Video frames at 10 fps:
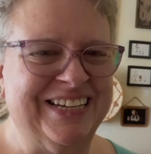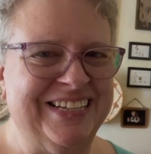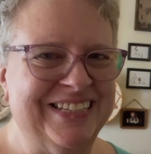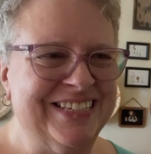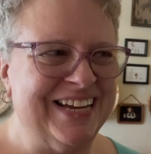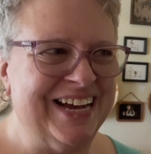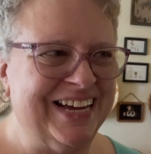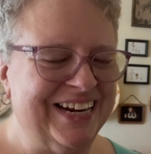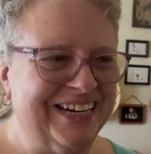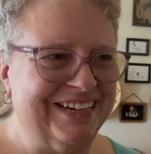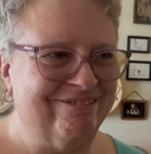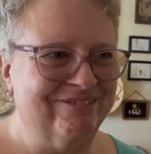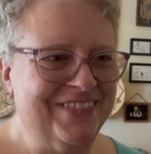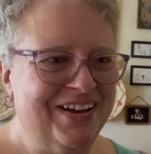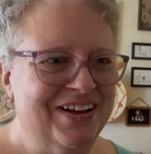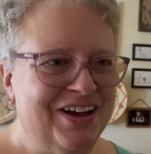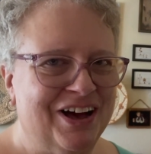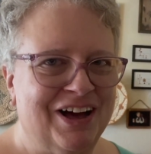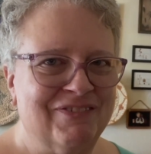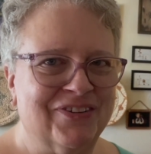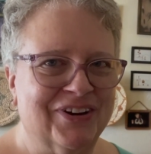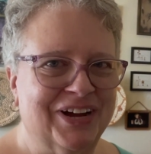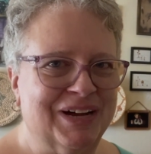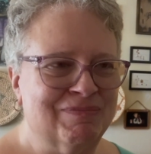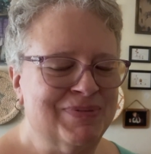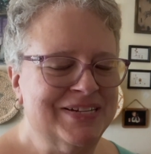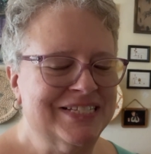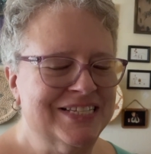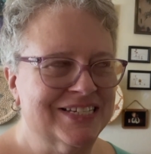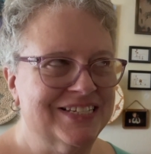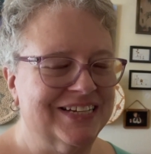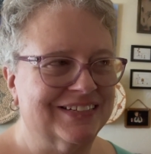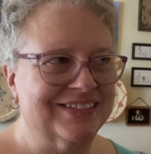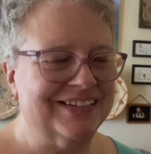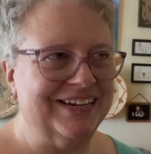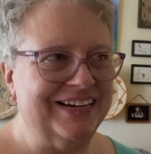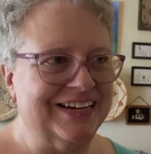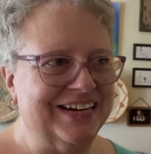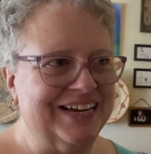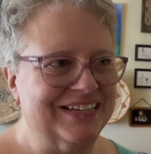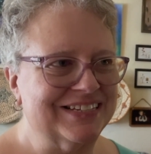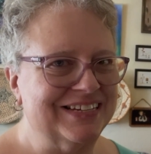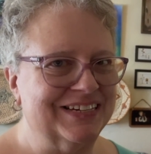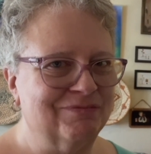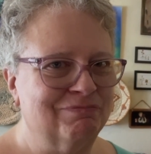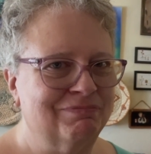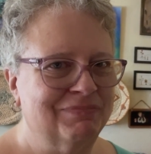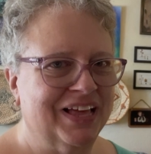It's on OfferUp, the sale site, and asked him